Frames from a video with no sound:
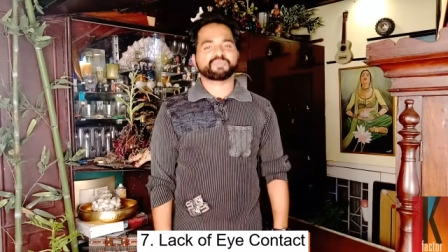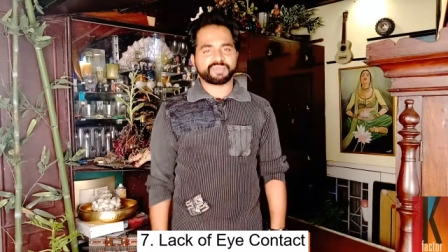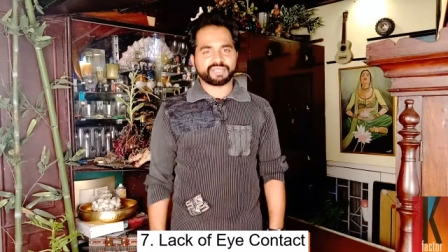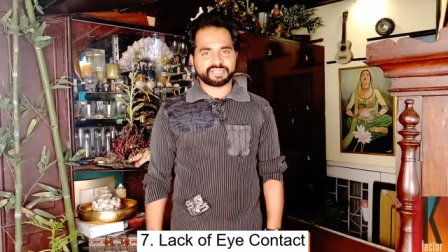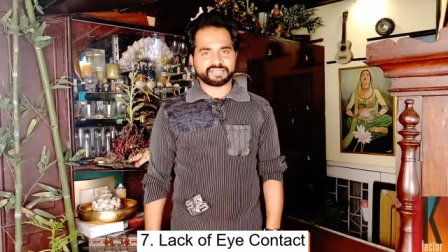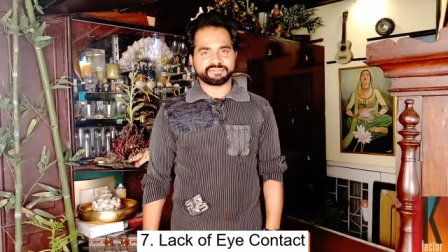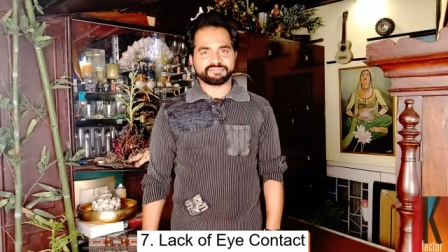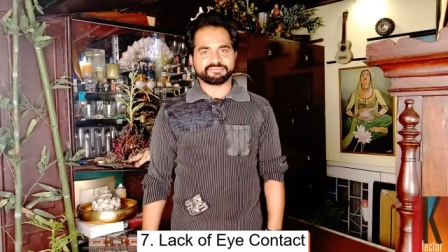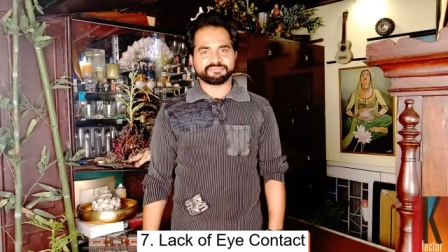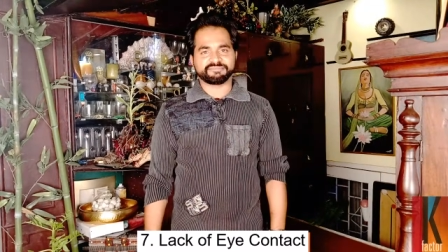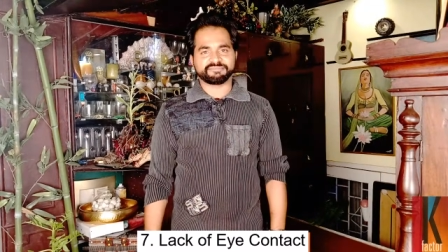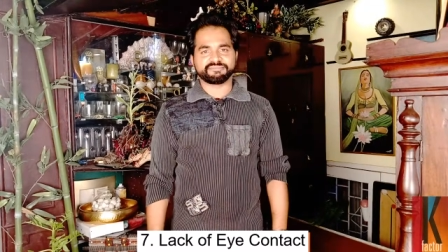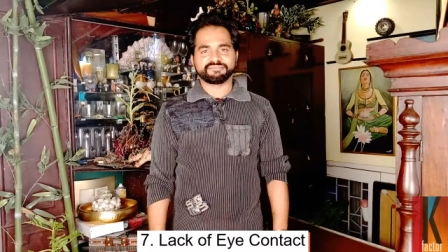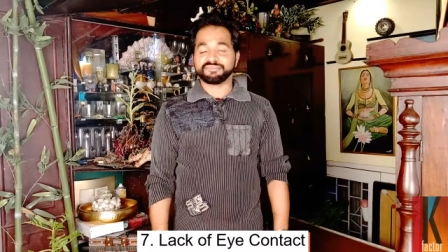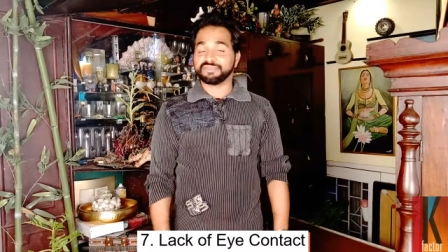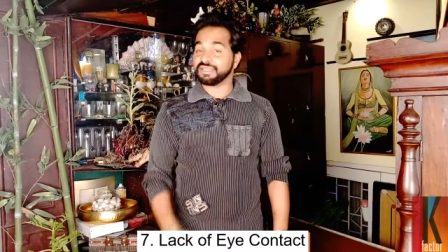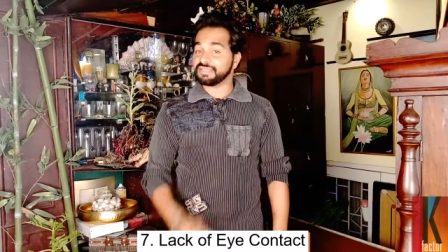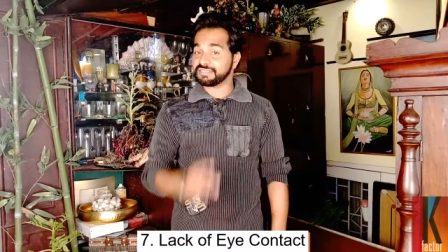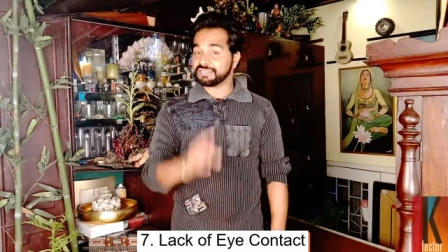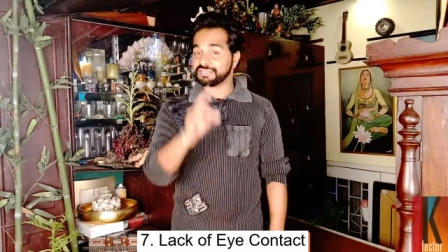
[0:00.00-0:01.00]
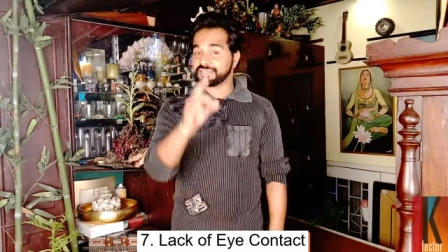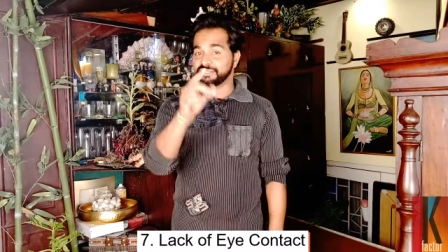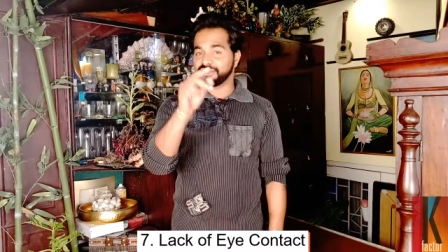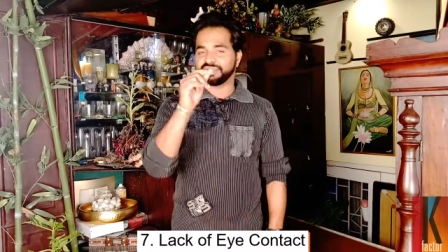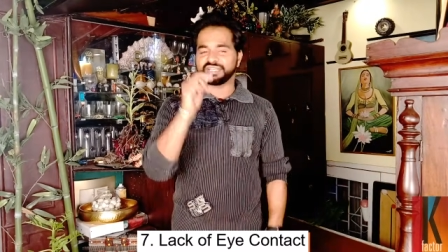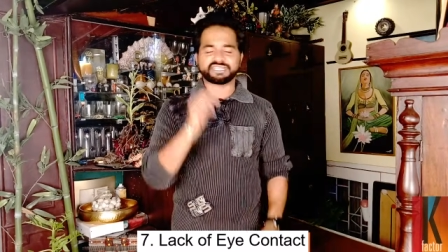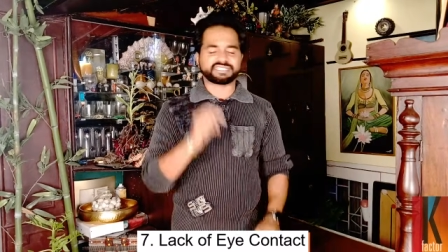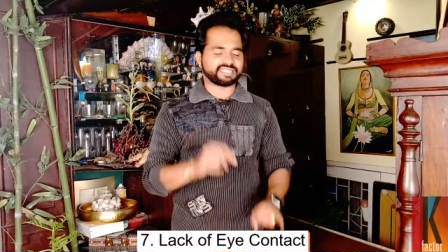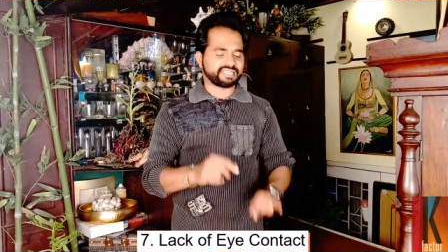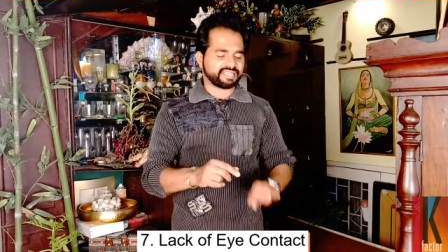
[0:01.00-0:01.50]
speak? Yes,
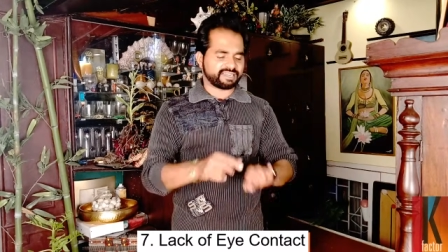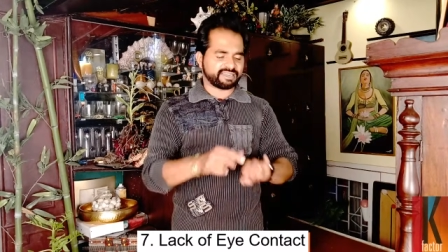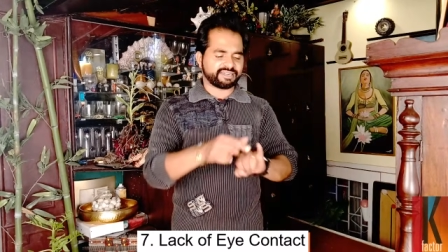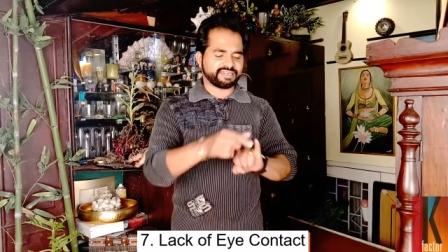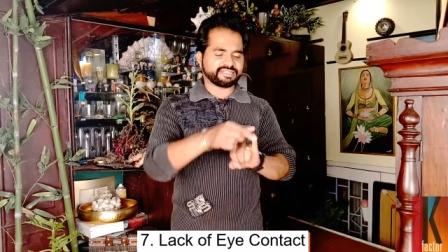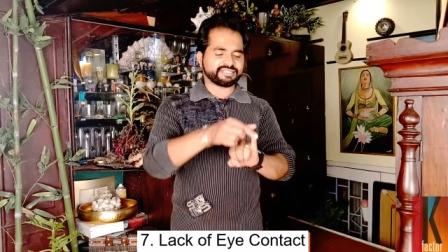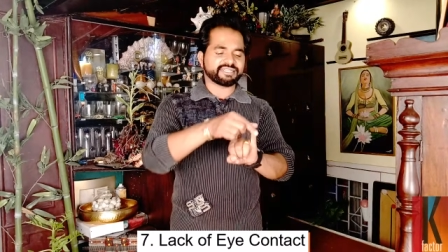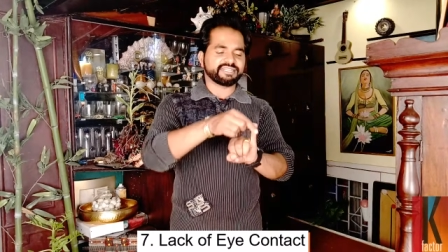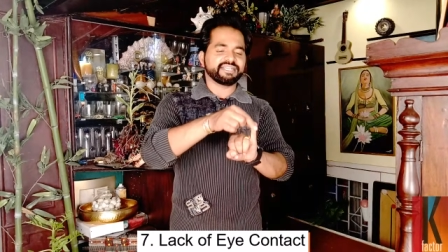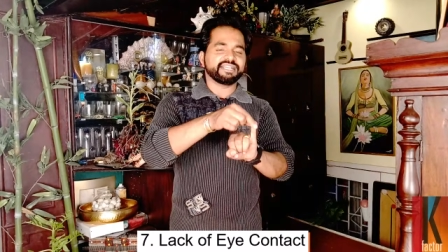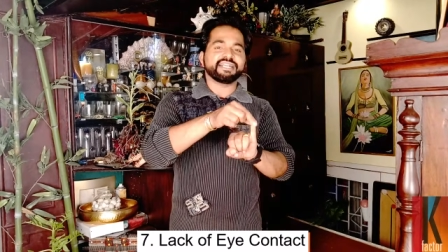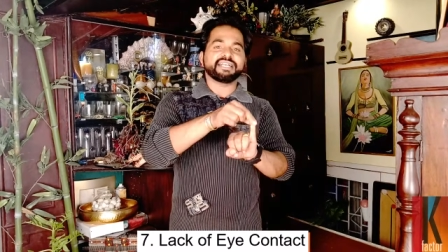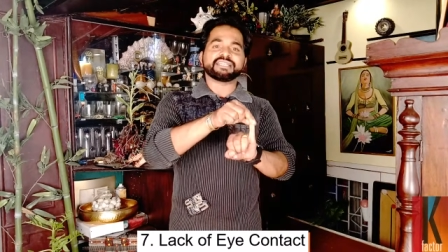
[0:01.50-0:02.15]
you're guessing correct.